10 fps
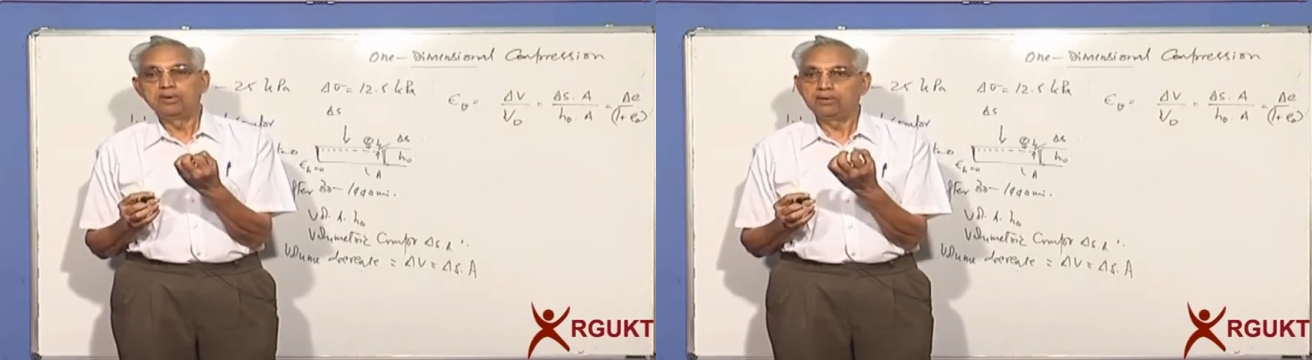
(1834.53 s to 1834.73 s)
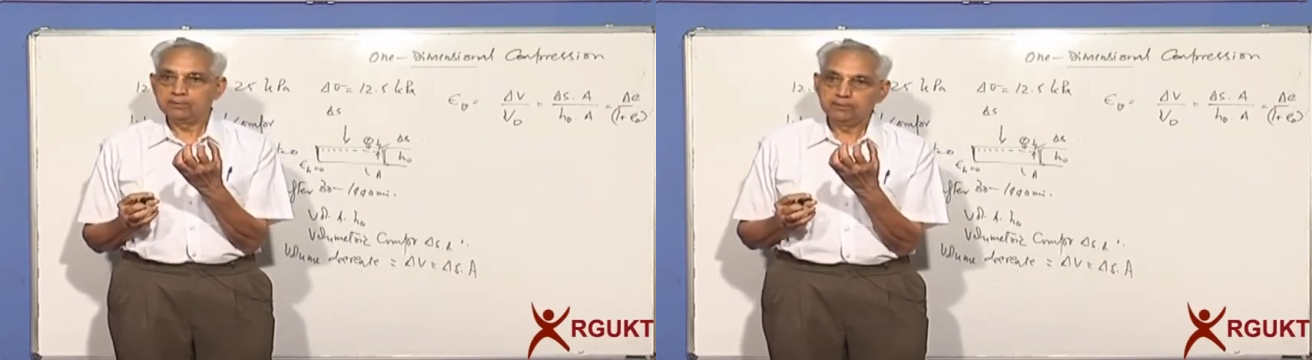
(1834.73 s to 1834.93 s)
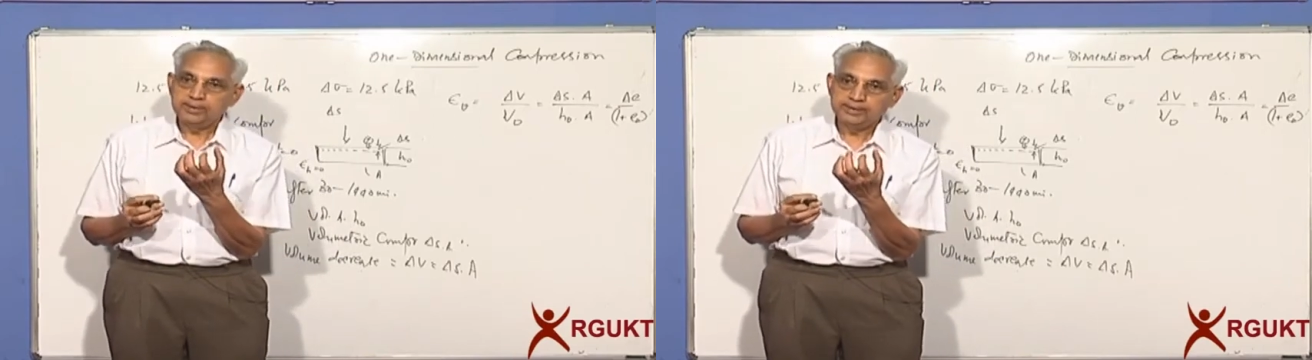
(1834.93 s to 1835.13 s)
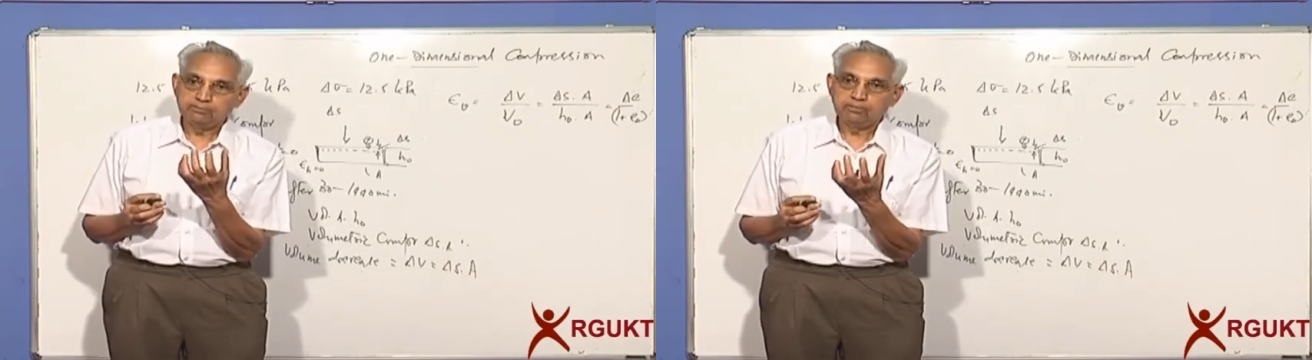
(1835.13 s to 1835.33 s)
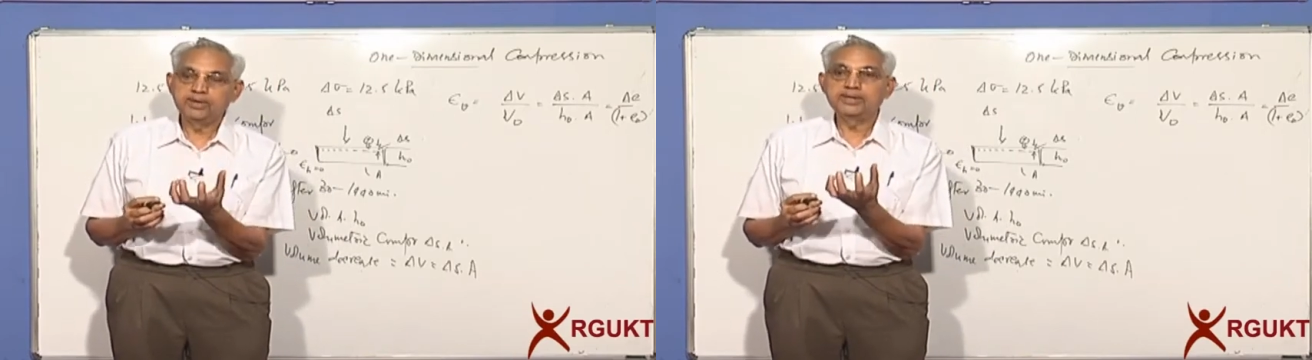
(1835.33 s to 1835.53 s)
or only the
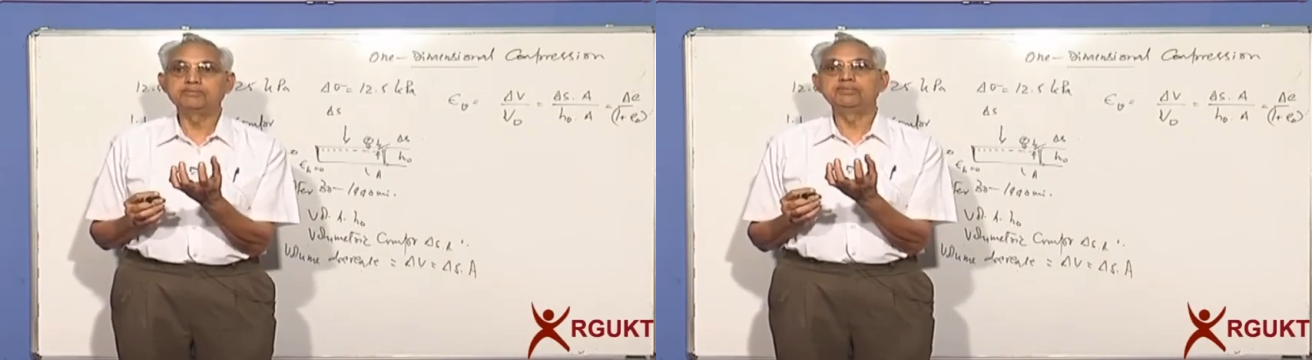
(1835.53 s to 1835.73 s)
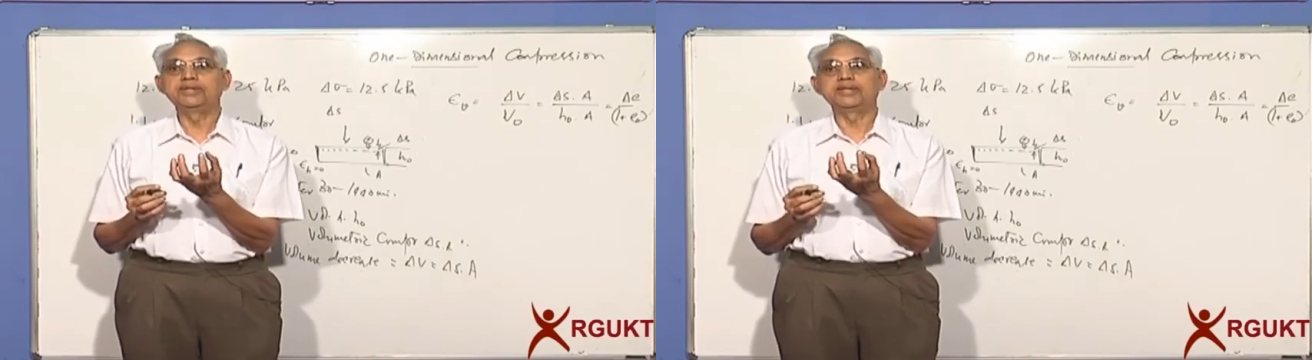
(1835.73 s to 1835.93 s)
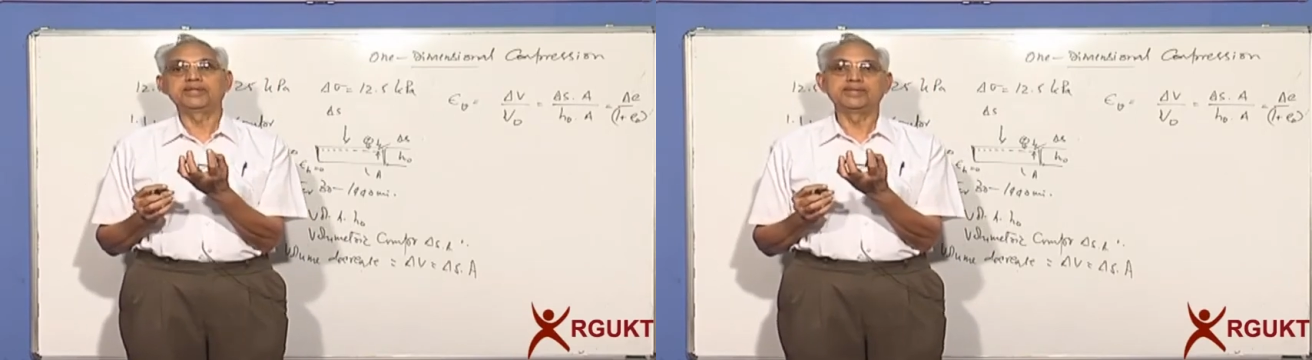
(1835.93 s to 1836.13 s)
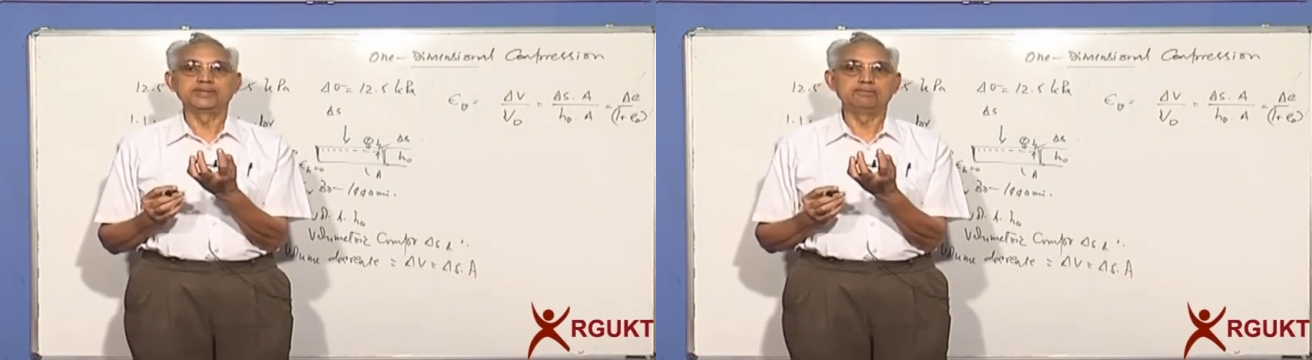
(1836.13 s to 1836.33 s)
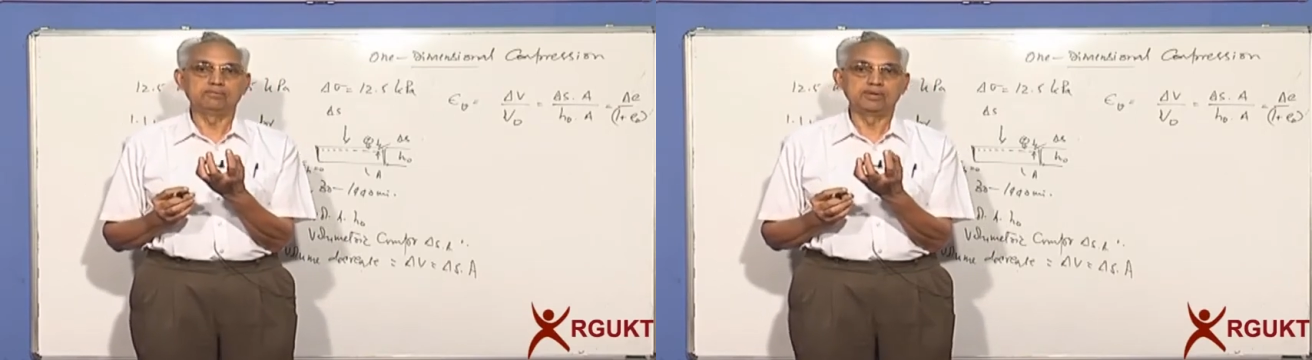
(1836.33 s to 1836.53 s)
voids will decrease
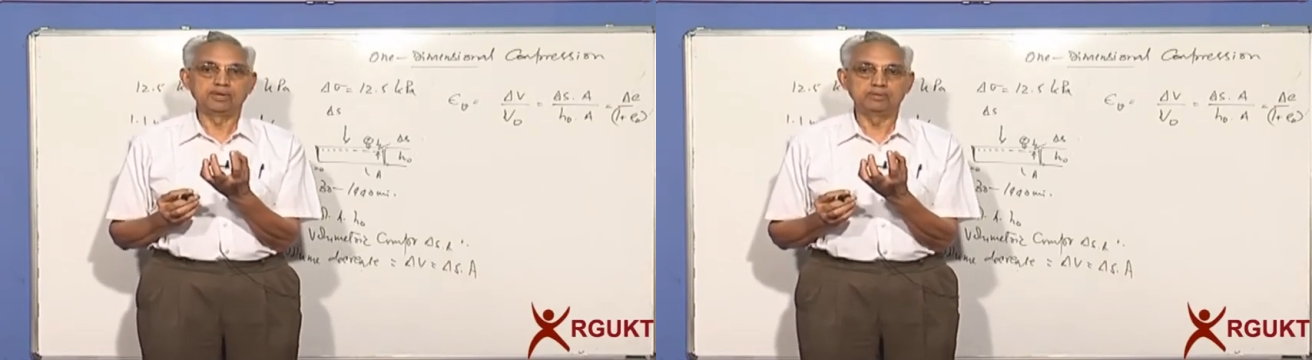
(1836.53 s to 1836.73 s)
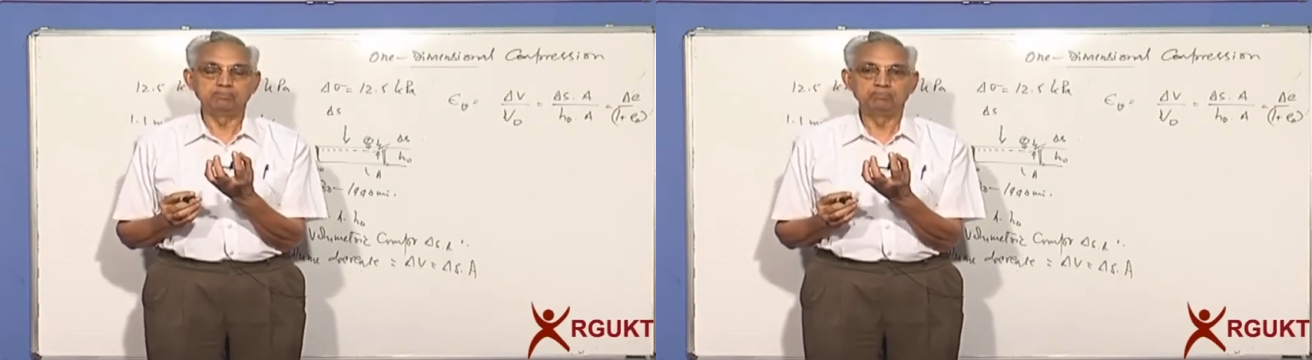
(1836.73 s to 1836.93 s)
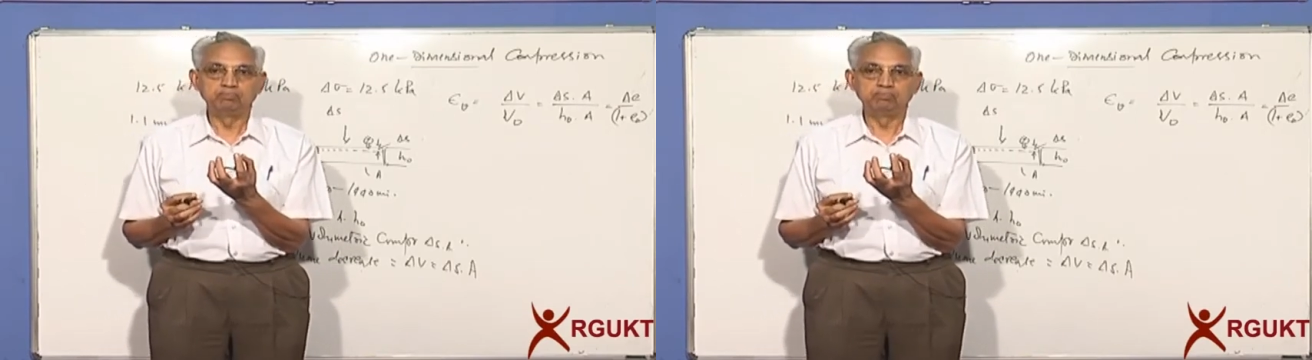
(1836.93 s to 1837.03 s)
in volume?